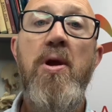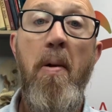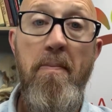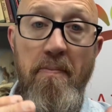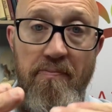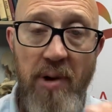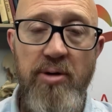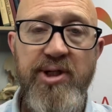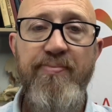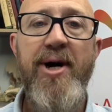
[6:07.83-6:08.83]

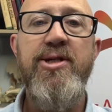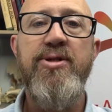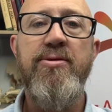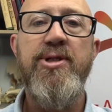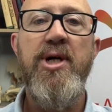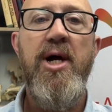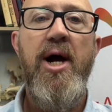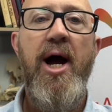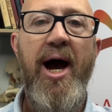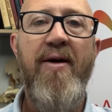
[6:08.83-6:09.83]
Most patients
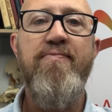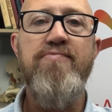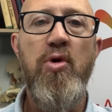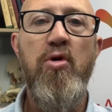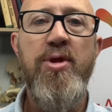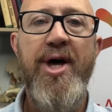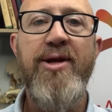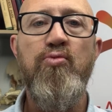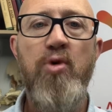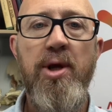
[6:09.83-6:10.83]
have more
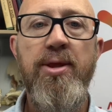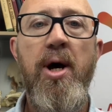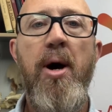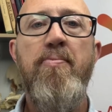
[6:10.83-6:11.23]
than one